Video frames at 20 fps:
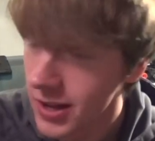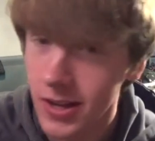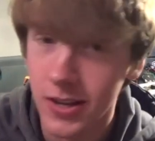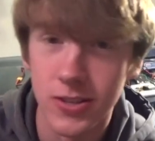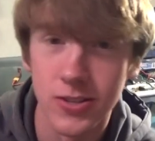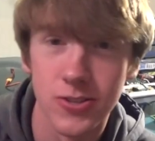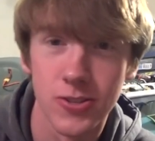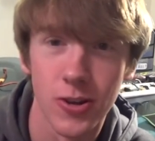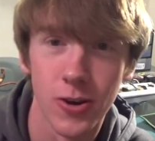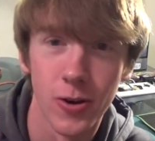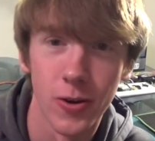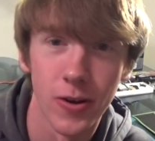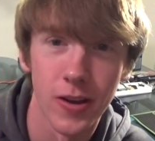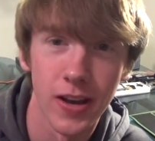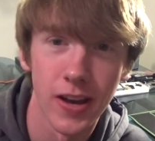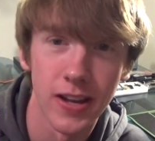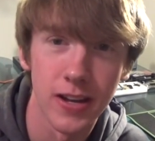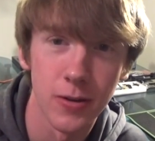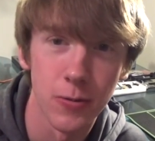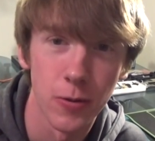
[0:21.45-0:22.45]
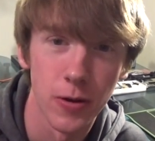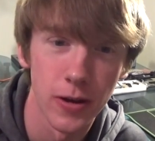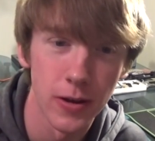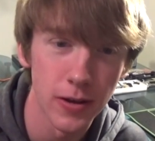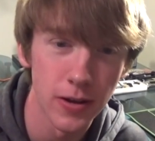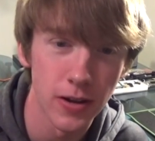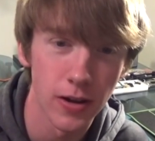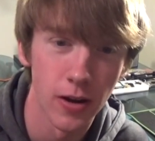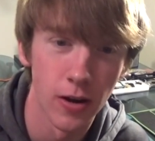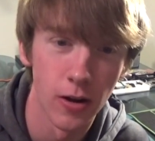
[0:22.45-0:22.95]
So anyway,
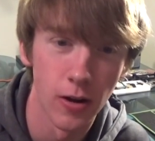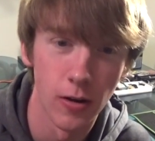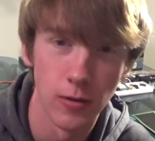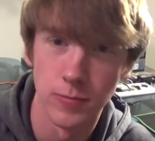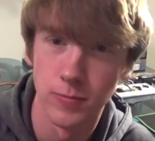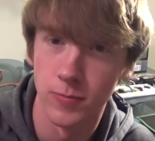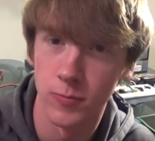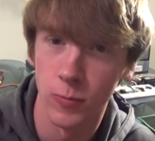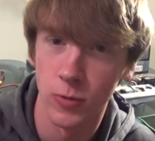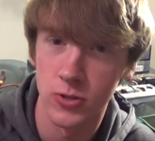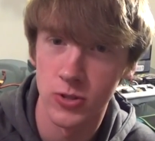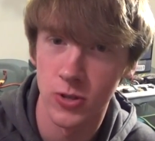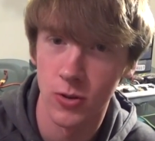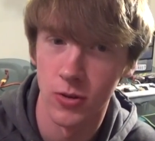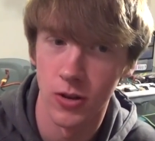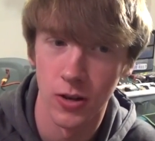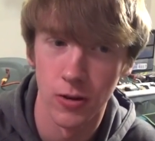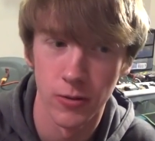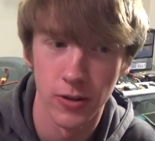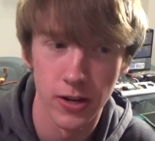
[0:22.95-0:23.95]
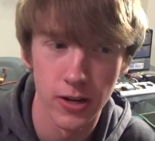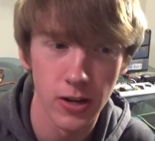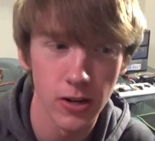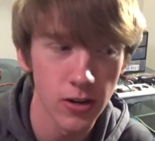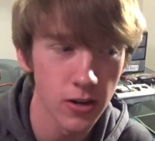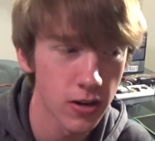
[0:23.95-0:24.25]
what's going on over here?